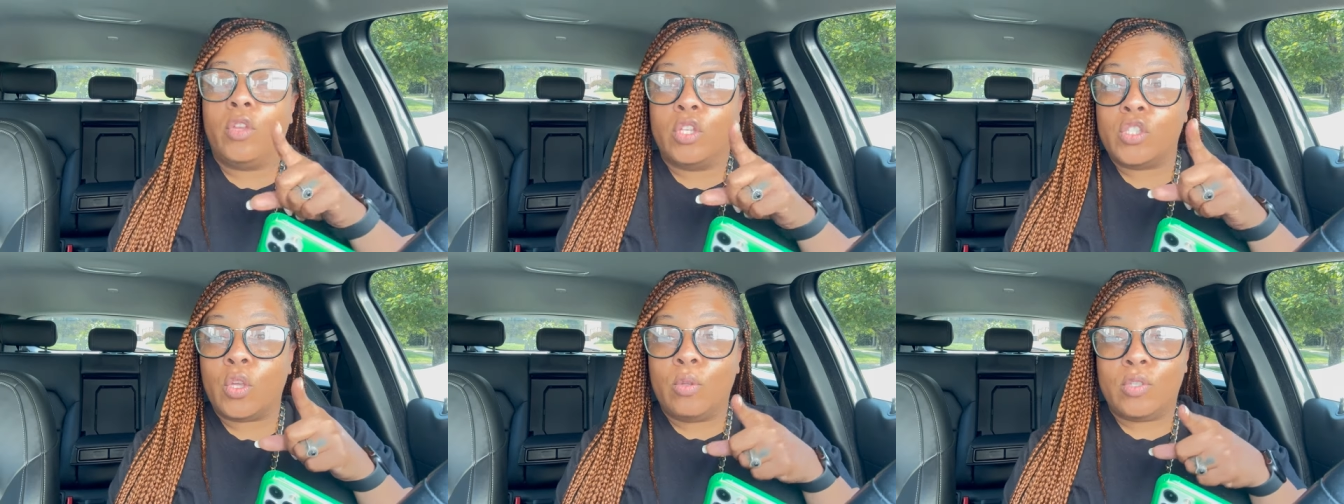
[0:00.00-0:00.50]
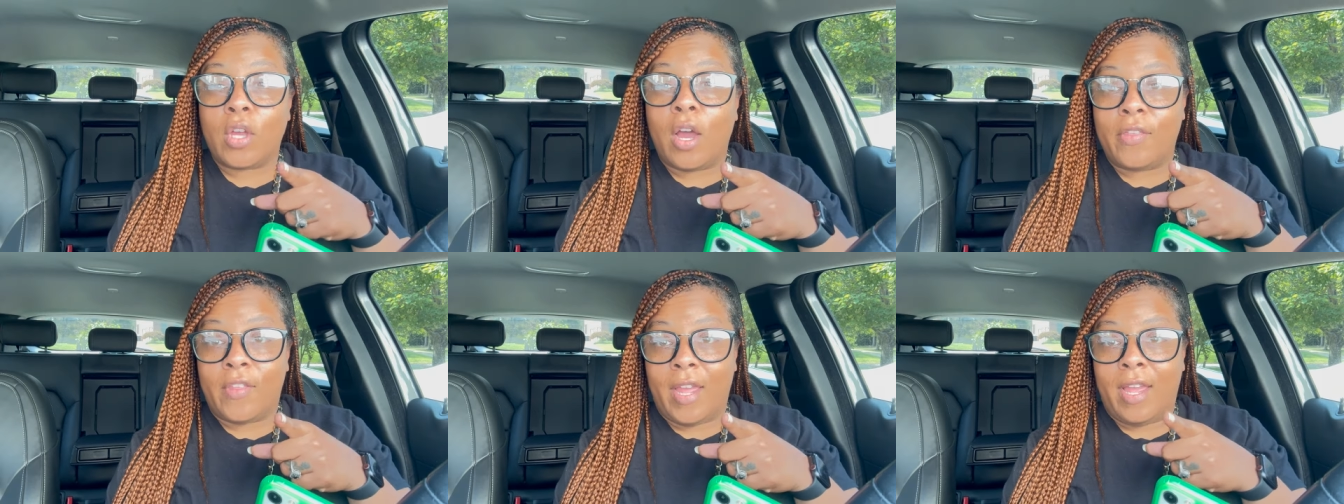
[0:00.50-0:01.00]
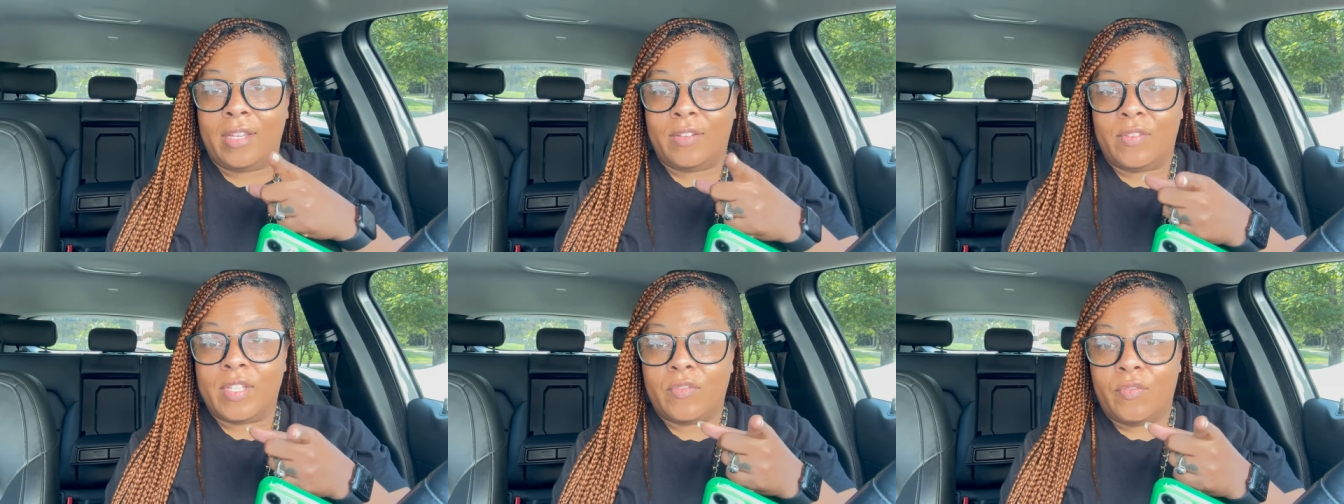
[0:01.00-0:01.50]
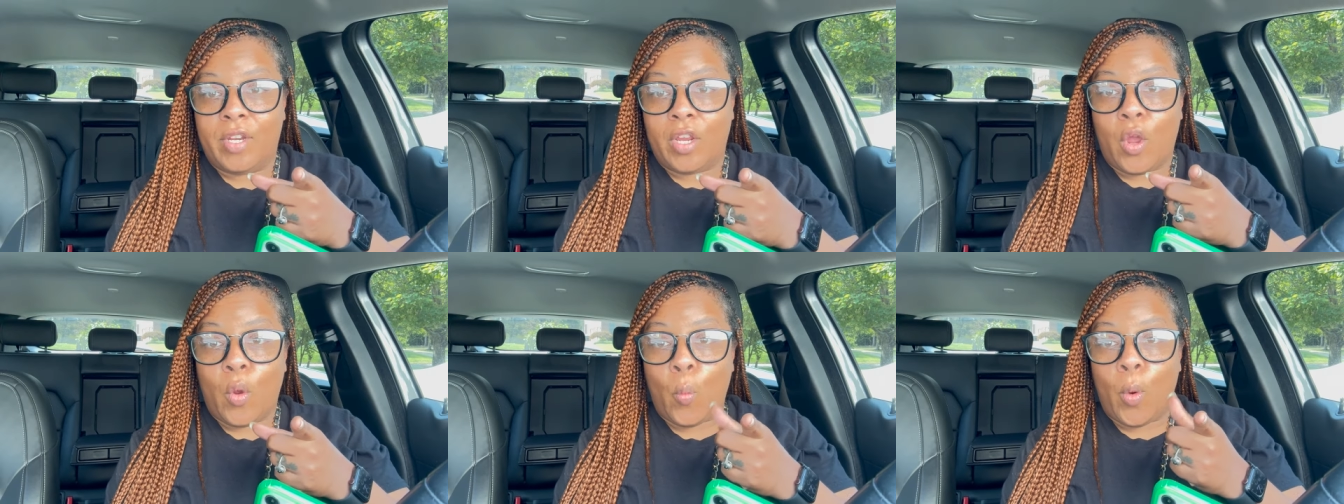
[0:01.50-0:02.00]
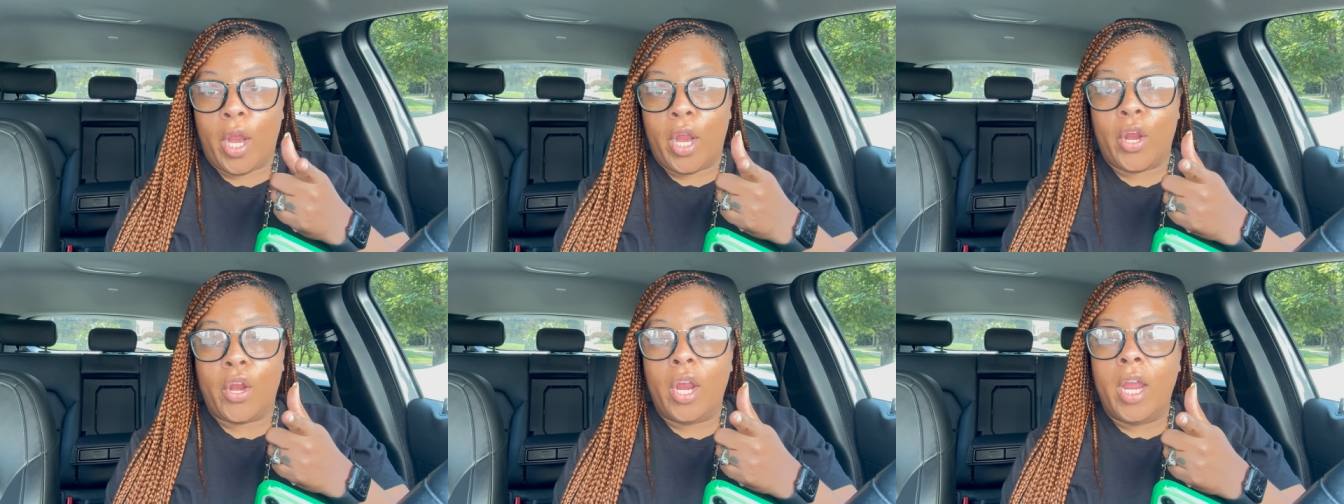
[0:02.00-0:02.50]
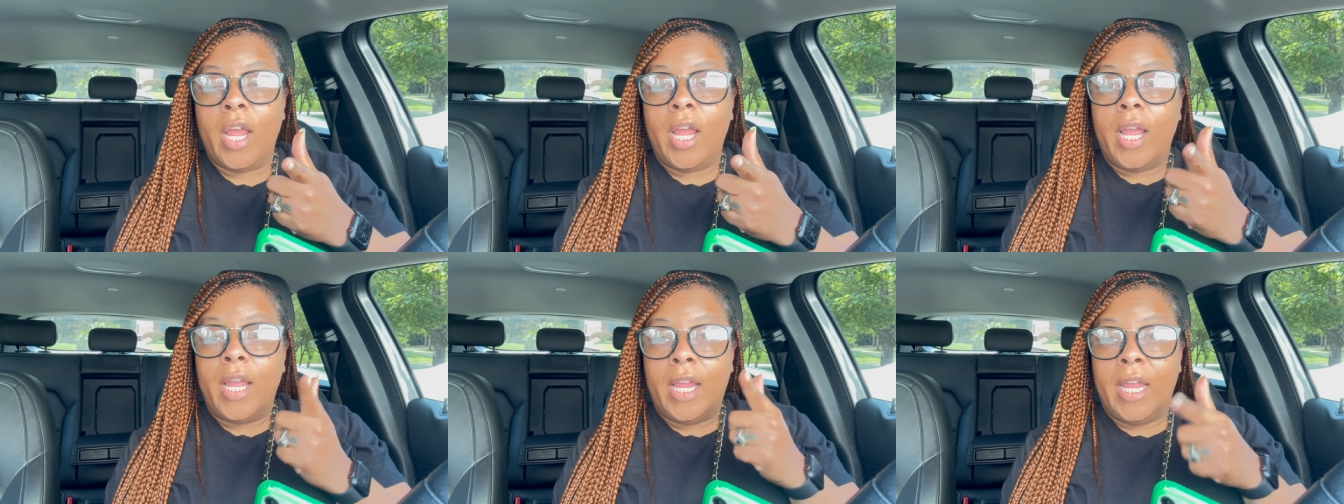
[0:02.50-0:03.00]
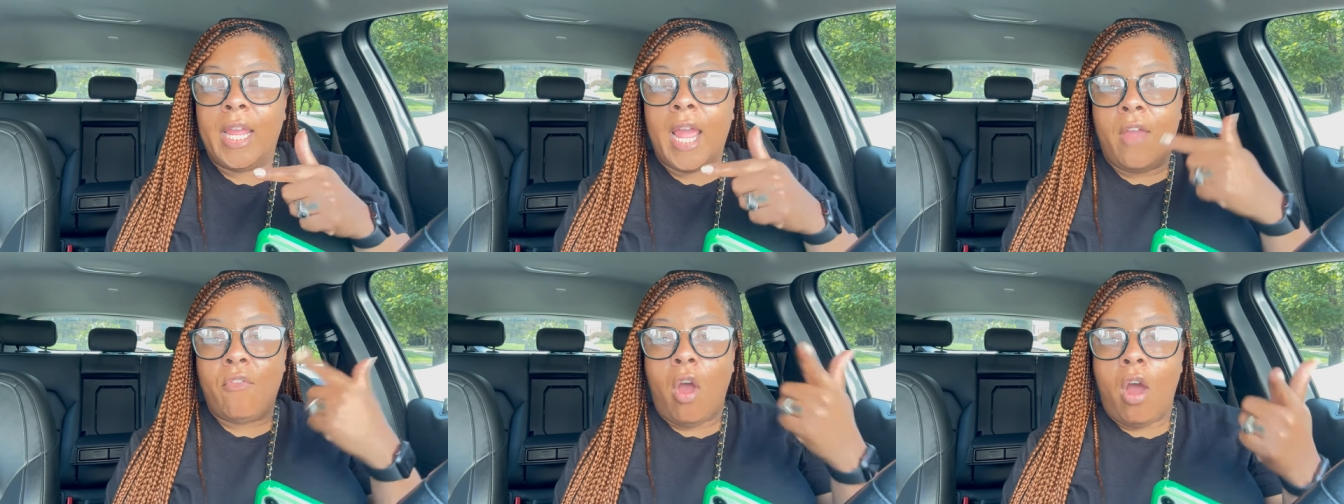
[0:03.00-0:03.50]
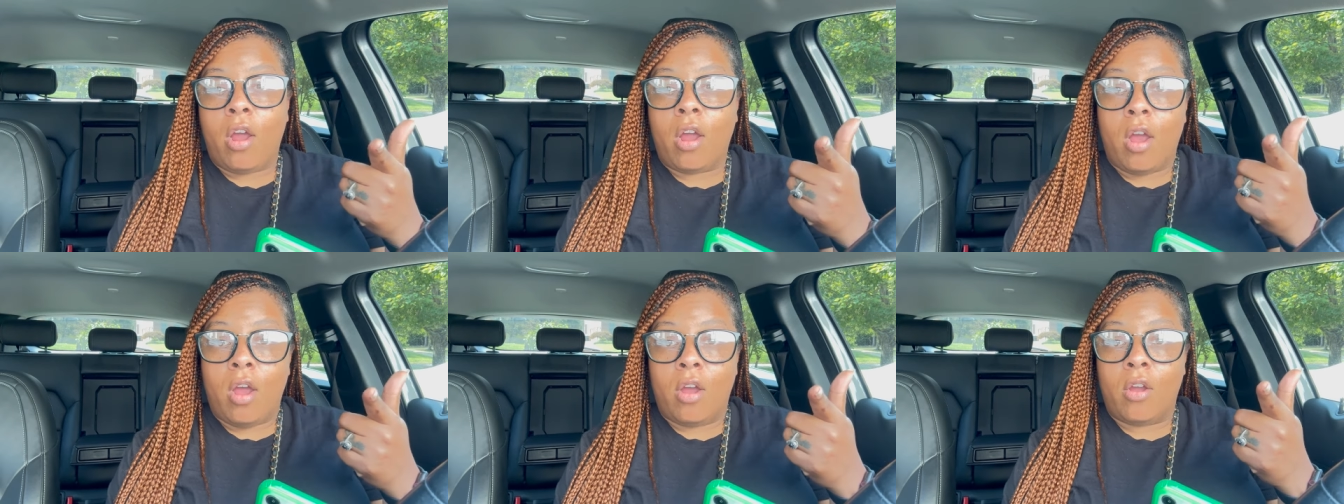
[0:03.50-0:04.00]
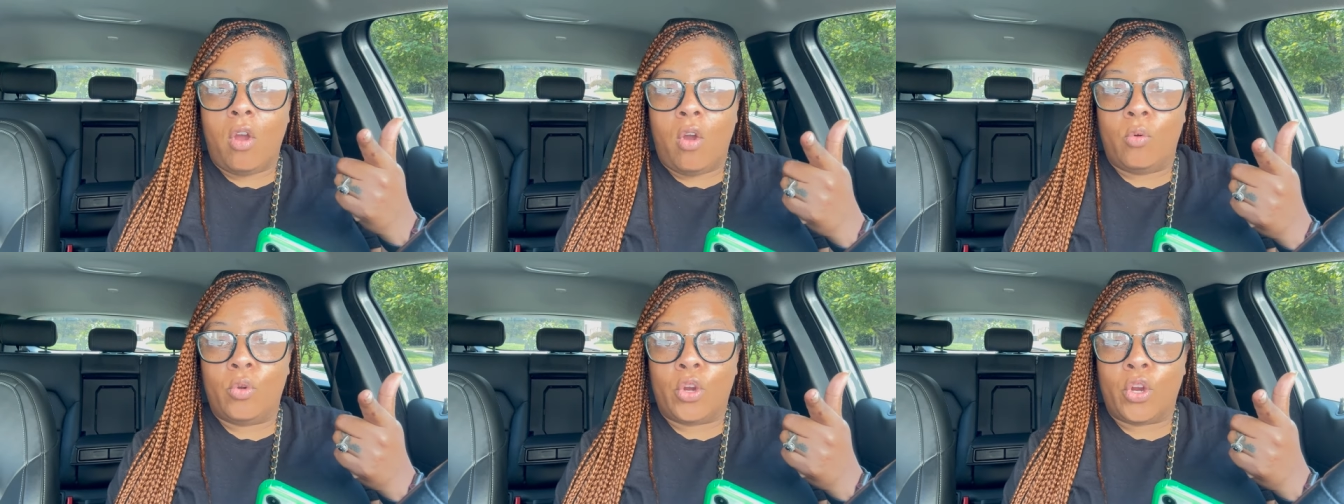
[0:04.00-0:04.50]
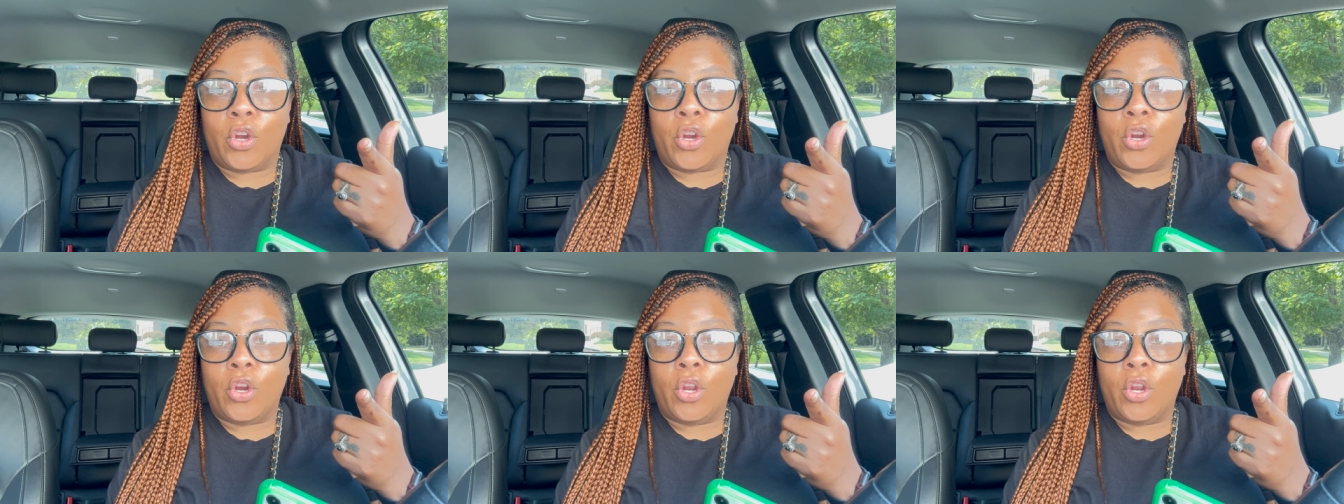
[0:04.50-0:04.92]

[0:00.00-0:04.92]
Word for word: so you saw at the end of this video where he gave Hong Kong owner,